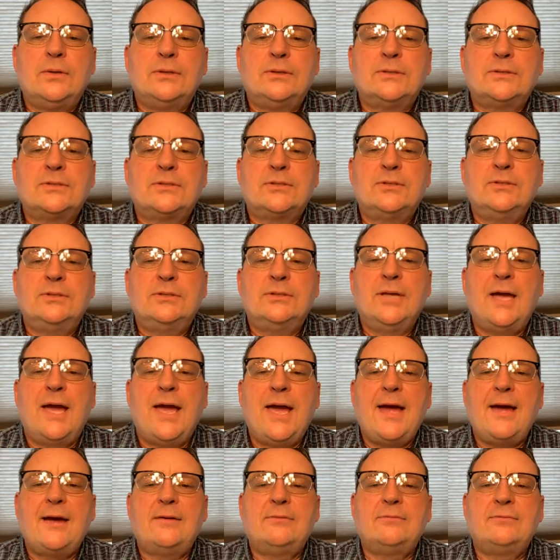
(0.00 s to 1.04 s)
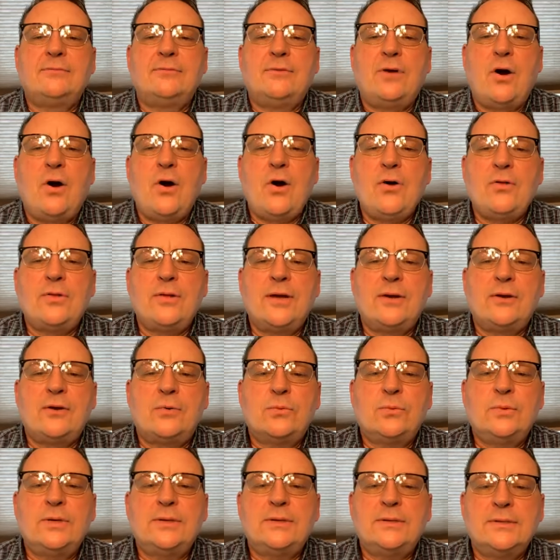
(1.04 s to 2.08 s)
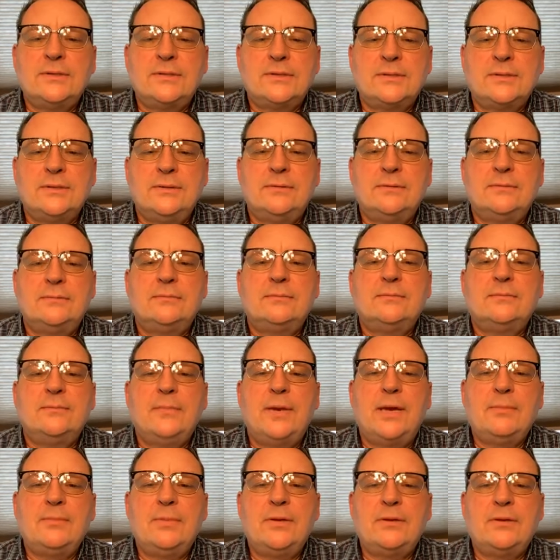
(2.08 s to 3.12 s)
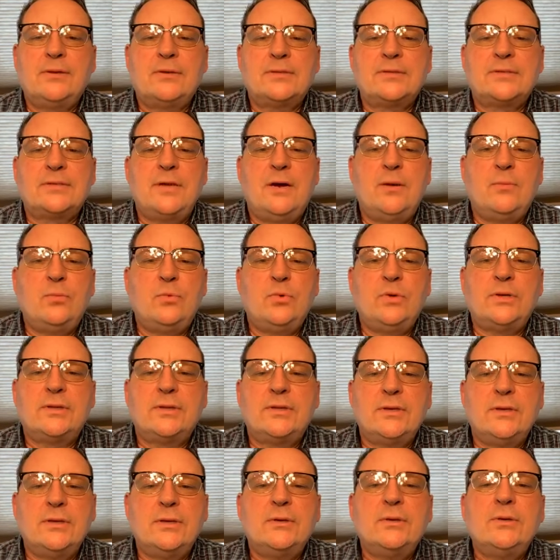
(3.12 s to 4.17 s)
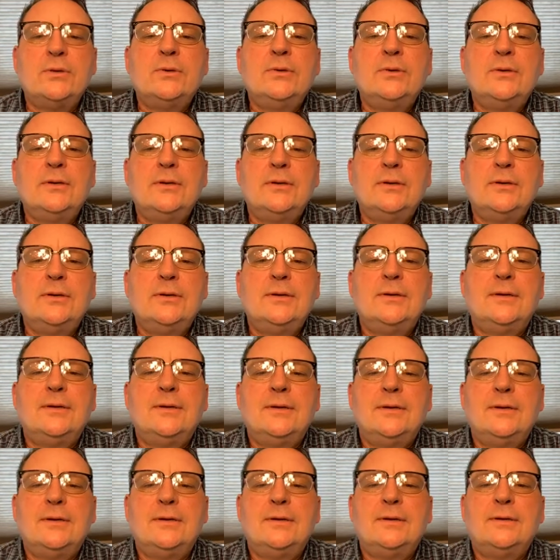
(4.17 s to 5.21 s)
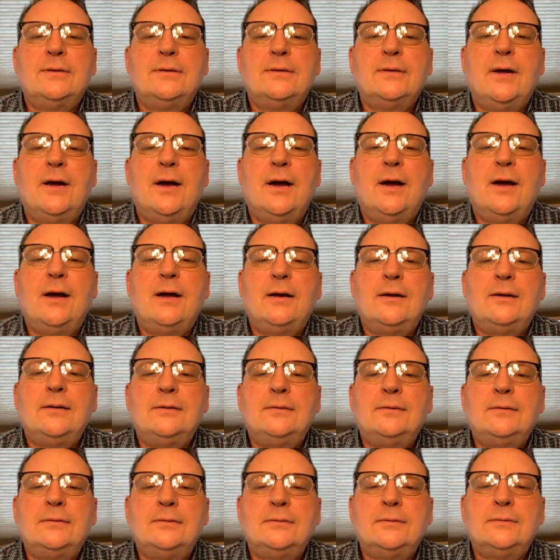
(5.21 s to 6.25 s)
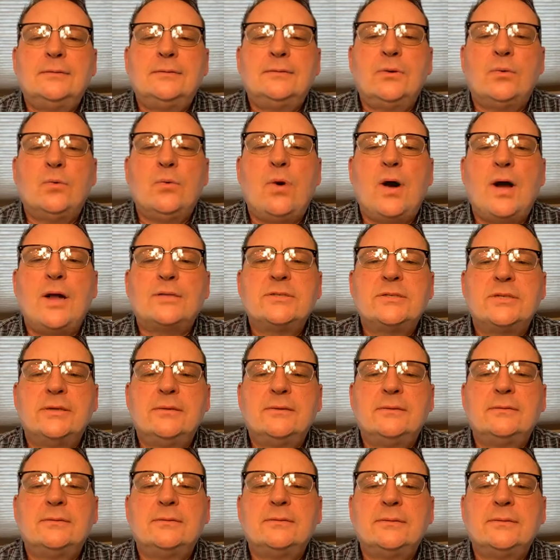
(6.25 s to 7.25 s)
it's good to have all that are with us, and maybe there's some with you. Uh, watching.